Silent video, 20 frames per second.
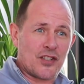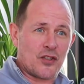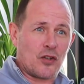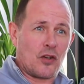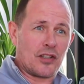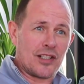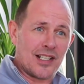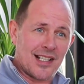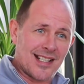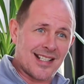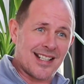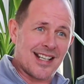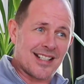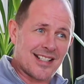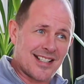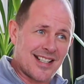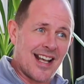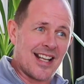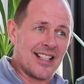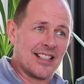strongly
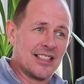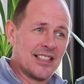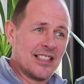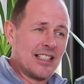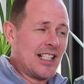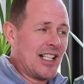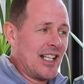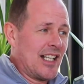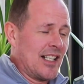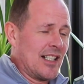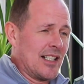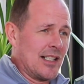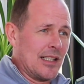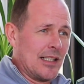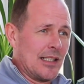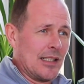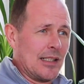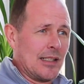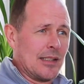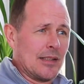since then.
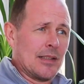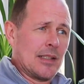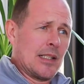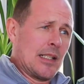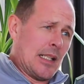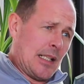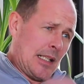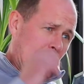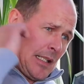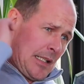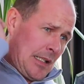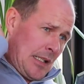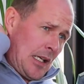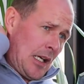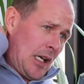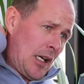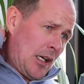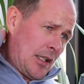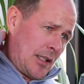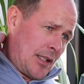
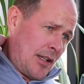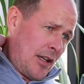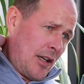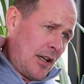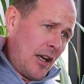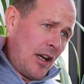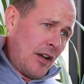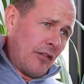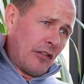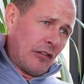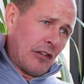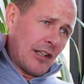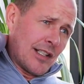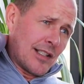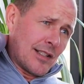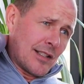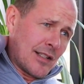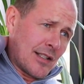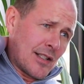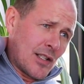Our turnover
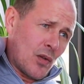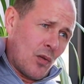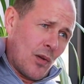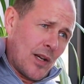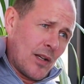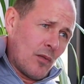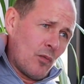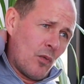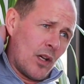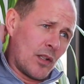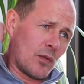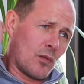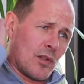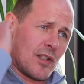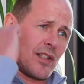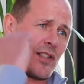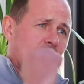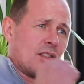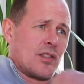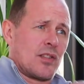in 21
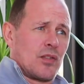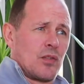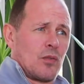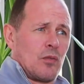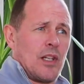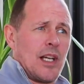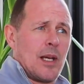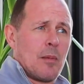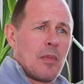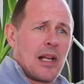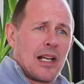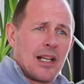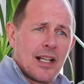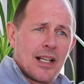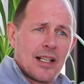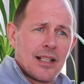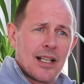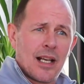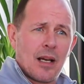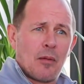was 3
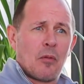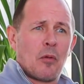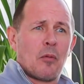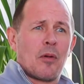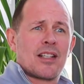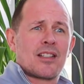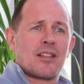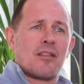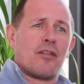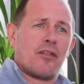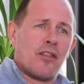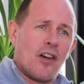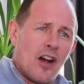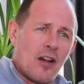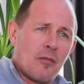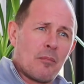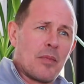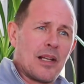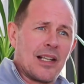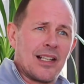million, and then we went to
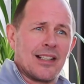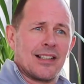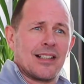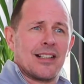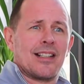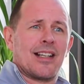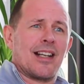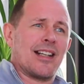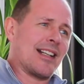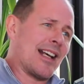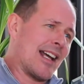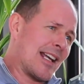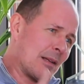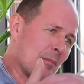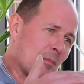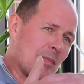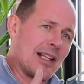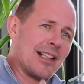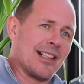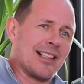5 million, and then
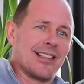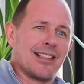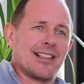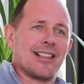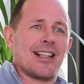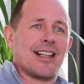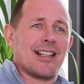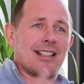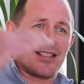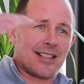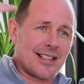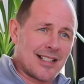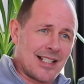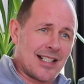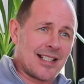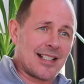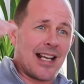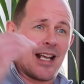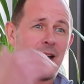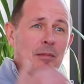8 million, and then
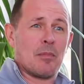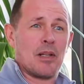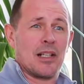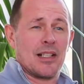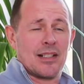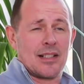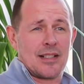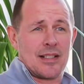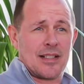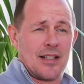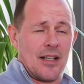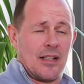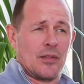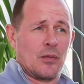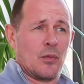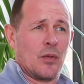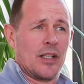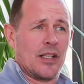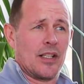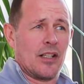10 million.
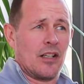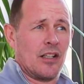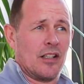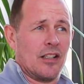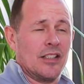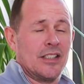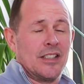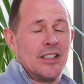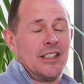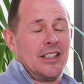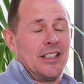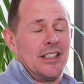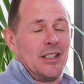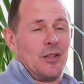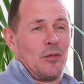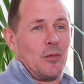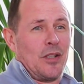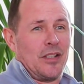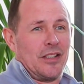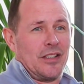So
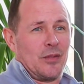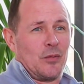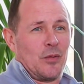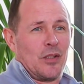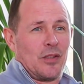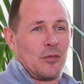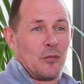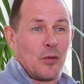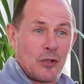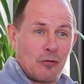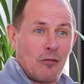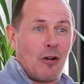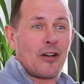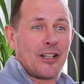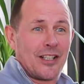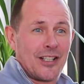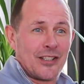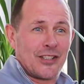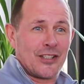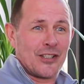we're
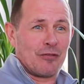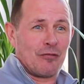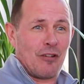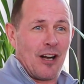growing at a good